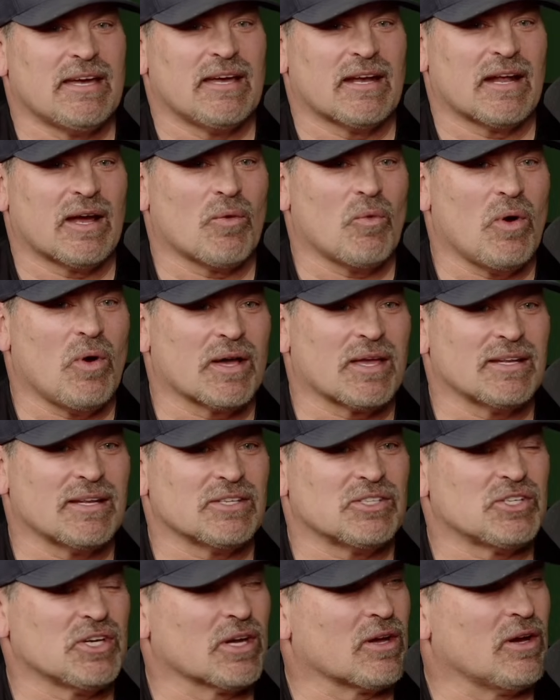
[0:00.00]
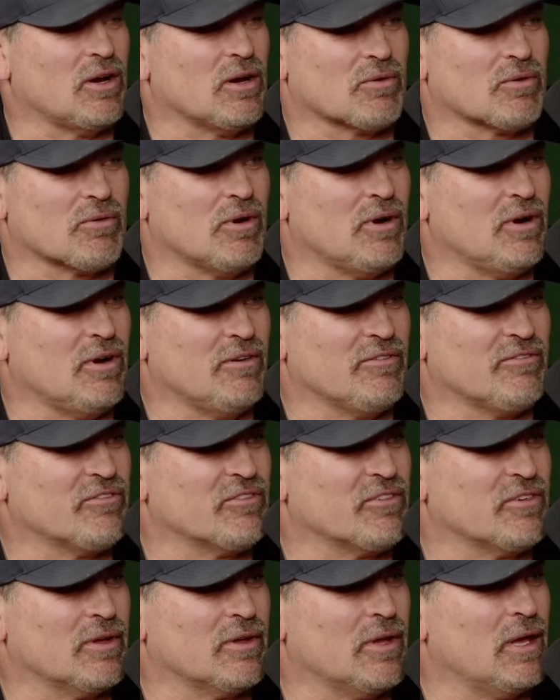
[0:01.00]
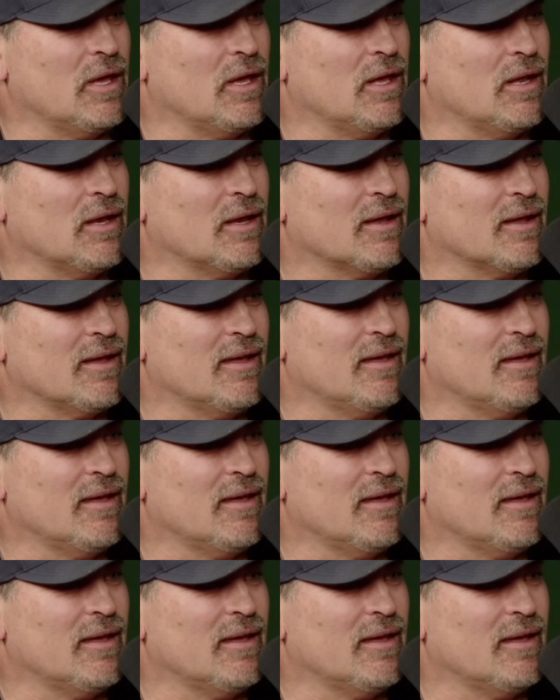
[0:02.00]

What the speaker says: And I walk in and check on Rolf, and